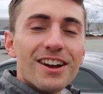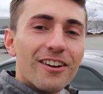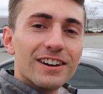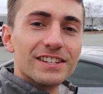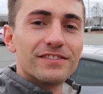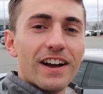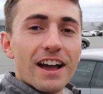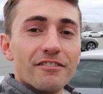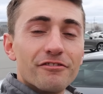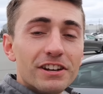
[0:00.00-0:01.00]
R S
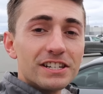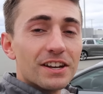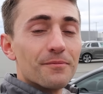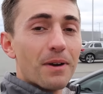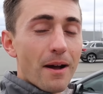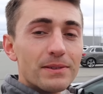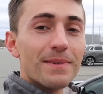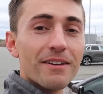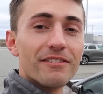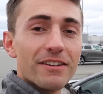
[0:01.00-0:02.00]
five, finished in probably
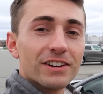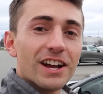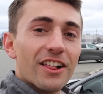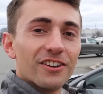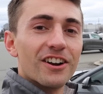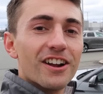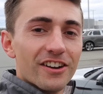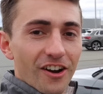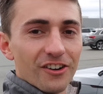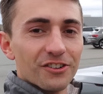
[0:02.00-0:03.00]
my favorite color,
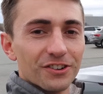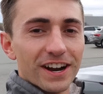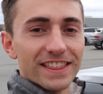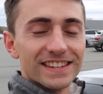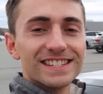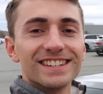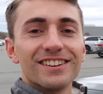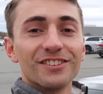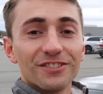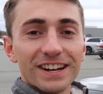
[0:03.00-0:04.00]
Nardo gray. This is a
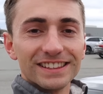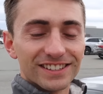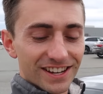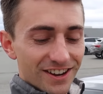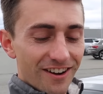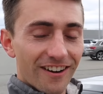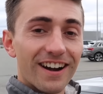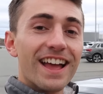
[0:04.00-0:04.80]
great looking car,